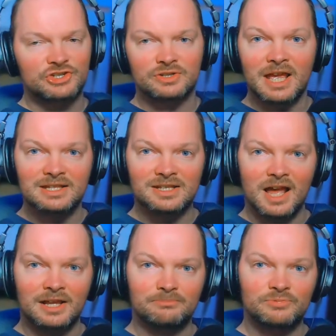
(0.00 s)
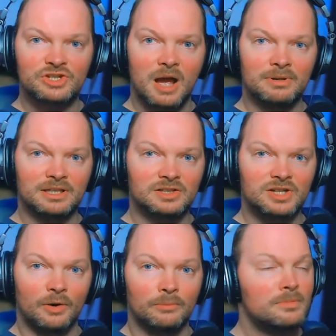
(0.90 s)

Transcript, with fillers: is like stubbing your toe.